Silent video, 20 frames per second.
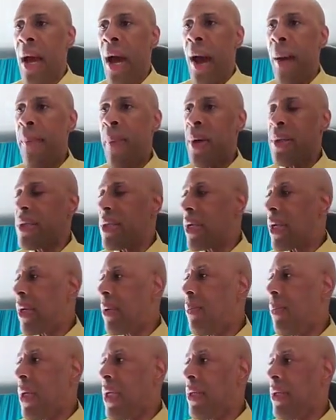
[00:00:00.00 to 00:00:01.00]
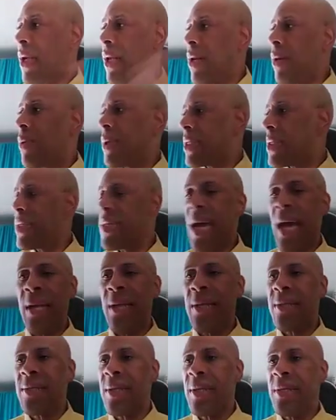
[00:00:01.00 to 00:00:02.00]
A person could be dealing with
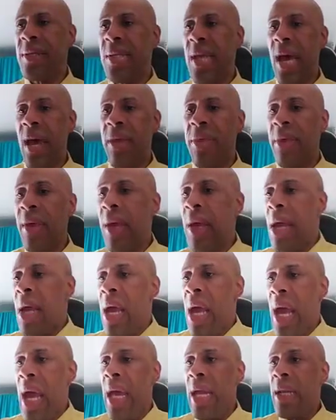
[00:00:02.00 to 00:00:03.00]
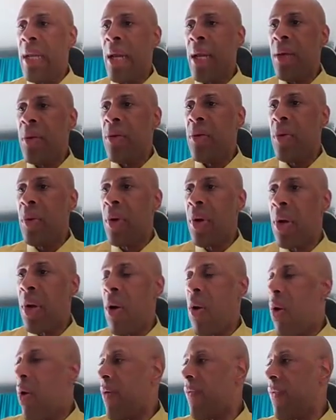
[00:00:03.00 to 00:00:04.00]
sadness or death, and then you're going to
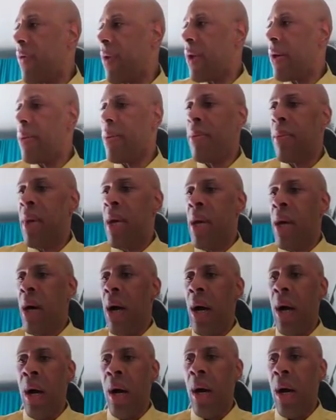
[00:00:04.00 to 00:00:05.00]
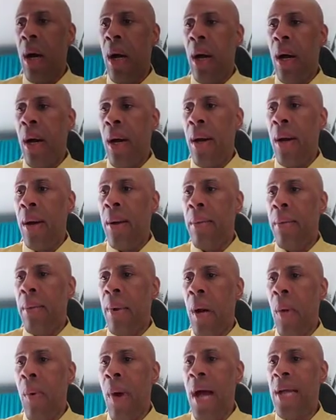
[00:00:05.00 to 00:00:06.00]
offer them a
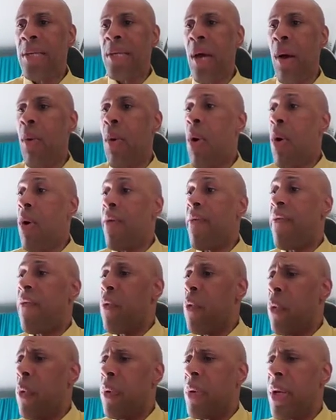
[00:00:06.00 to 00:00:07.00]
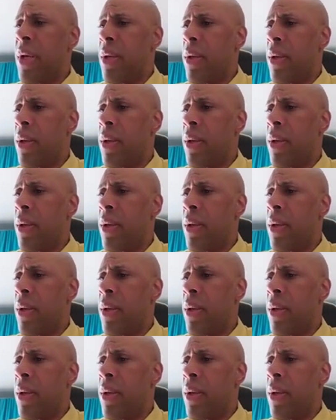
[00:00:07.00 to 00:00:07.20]
wash towel on food.